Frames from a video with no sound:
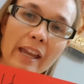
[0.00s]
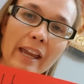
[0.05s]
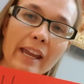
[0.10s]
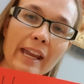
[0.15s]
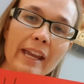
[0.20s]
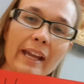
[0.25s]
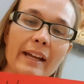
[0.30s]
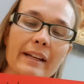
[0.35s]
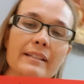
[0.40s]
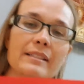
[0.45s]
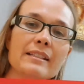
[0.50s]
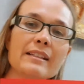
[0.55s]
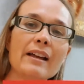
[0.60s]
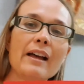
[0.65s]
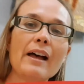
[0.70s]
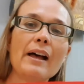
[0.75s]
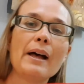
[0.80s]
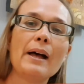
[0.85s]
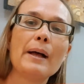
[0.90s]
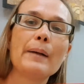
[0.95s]
And
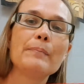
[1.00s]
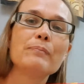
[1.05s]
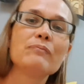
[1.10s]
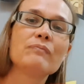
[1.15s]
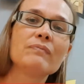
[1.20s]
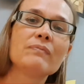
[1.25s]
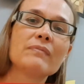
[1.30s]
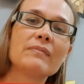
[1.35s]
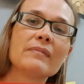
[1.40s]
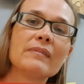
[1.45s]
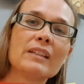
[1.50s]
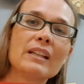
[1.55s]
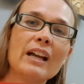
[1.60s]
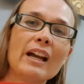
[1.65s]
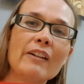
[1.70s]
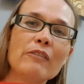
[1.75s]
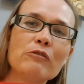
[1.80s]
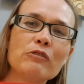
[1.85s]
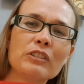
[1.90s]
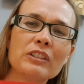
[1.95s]

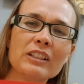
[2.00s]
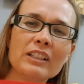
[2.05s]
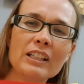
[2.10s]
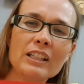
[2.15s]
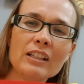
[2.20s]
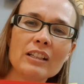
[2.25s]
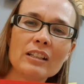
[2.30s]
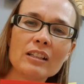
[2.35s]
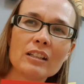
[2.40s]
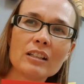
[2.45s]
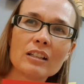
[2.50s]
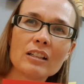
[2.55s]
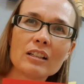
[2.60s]
I really